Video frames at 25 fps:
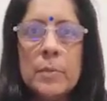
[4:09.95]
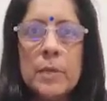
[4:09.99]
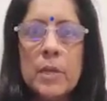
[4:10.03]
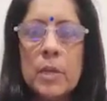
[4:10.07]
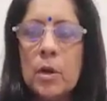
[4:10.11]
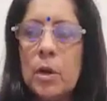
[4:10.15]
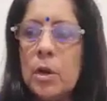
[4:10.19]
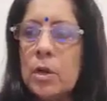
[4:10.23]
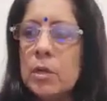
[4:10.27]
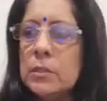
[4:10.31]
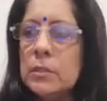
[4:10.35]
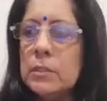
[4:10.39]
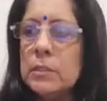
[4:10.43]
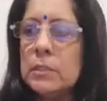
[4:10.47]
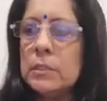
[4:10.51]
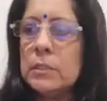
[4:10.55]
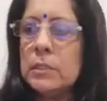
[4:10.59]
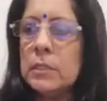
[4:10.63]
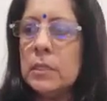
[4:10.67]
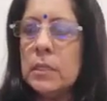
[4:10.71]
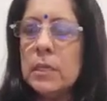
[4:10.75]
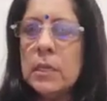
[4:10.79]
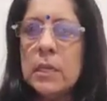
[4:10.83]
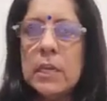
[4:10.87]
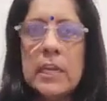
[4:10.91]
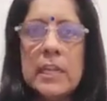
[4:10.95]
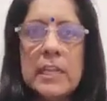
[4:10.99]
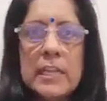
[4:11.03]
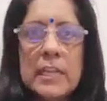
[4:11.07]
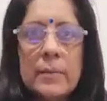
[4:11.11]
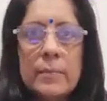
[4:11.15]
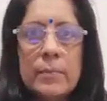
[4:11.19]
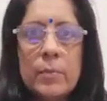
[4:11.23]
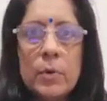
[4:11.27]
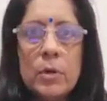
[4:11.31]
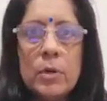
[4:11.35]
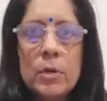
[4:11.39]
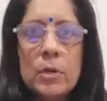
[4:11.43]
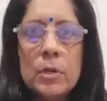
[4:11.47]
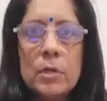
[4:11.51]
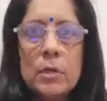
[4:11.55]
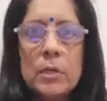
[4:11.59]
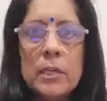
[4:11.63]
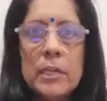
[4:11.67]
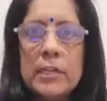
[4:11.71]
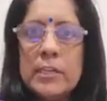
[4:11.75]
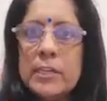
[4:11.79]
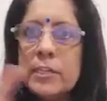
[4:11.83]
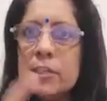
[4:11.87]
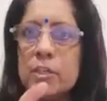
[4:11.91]
because in the book,
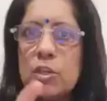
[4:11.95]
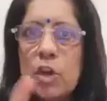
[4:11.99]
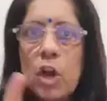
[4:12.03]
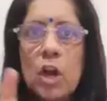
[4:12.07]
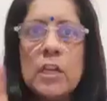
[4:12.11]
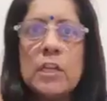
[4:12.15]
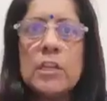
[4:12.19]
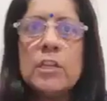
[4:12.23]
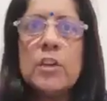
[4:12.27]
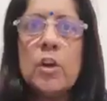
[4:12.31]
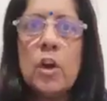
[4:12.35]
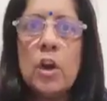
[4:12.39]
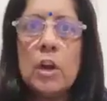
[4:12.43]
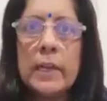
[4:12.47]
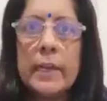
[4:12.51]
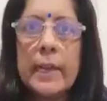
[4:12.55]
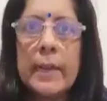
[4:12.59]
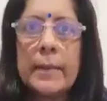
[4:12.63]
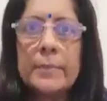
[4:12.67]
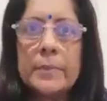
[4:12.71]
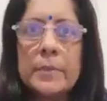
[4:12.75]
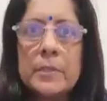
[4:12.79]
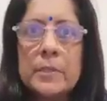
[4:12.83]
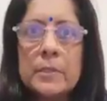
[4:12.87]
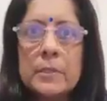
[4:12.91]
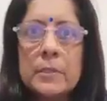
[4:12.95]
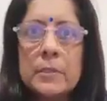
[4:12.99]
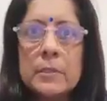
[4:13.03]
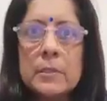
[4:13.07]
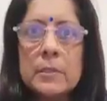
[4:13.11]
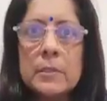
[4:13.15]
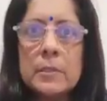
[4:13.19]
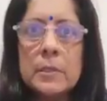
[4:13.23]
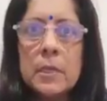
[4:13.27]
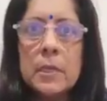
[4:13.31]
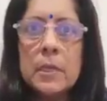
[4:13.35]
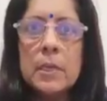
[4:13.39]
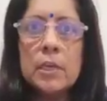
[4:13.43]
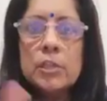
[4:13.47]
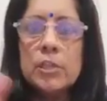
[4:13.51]
it is not in all capitals.